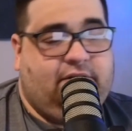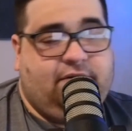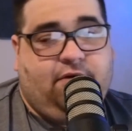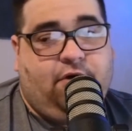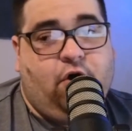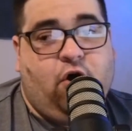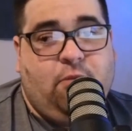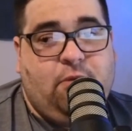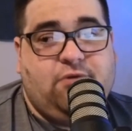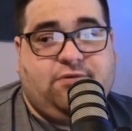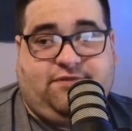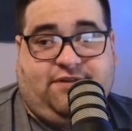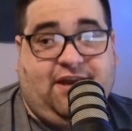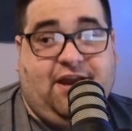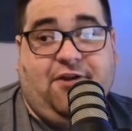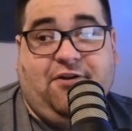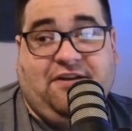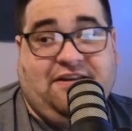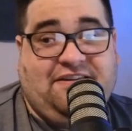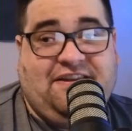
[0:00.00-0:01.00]
almost
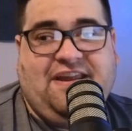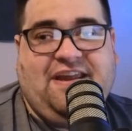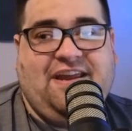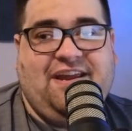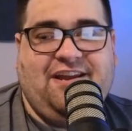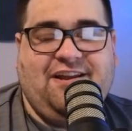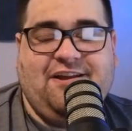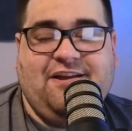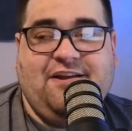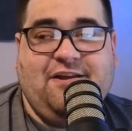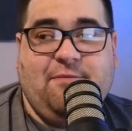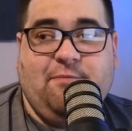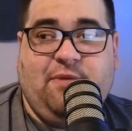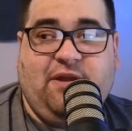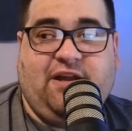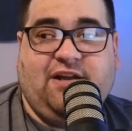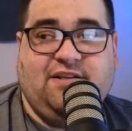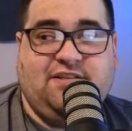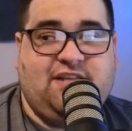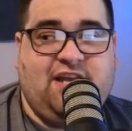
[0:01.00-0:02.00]
guaranteed,
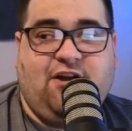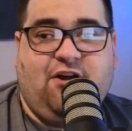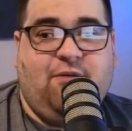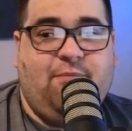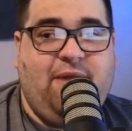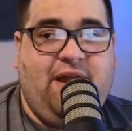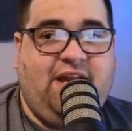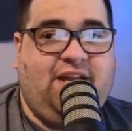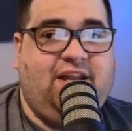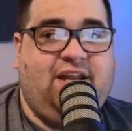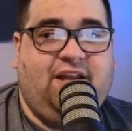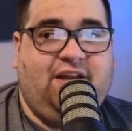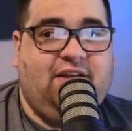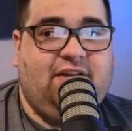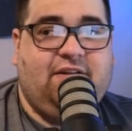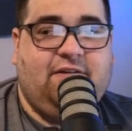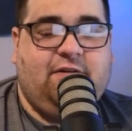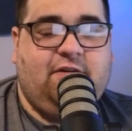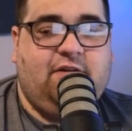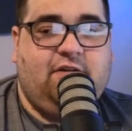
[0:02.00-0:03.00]
because they are
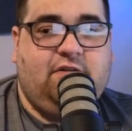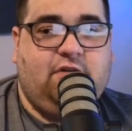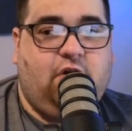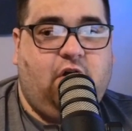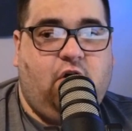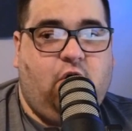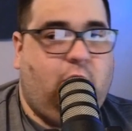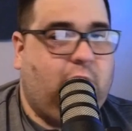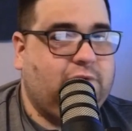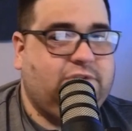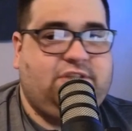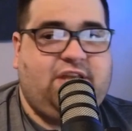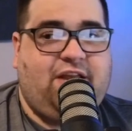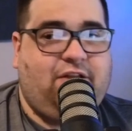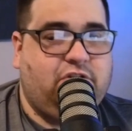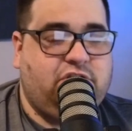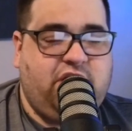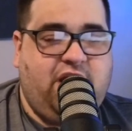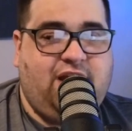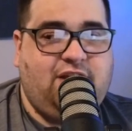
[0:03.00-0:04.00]
making
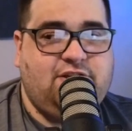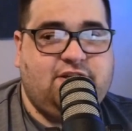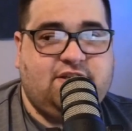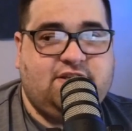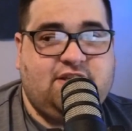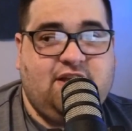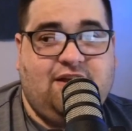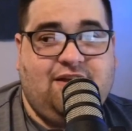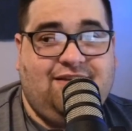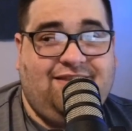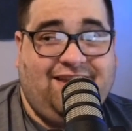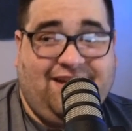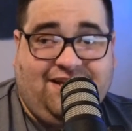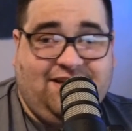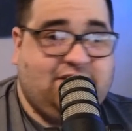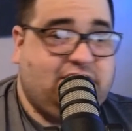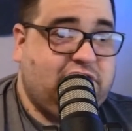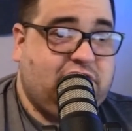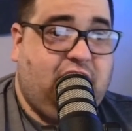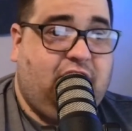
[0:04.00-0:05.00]
wholesale changes that
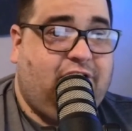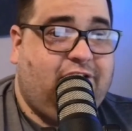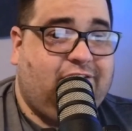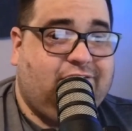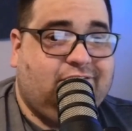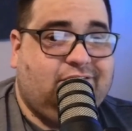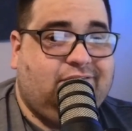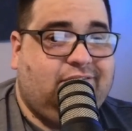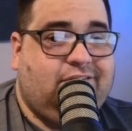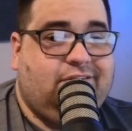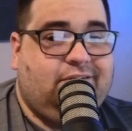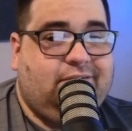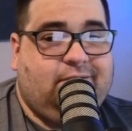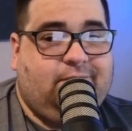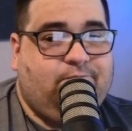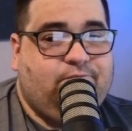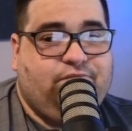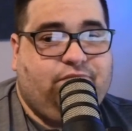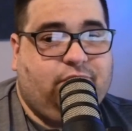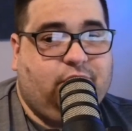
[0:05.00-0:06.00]
you saw
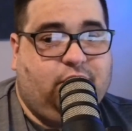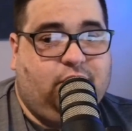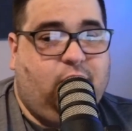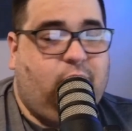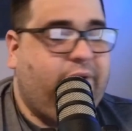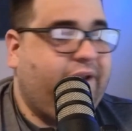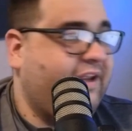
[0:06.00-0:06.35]
going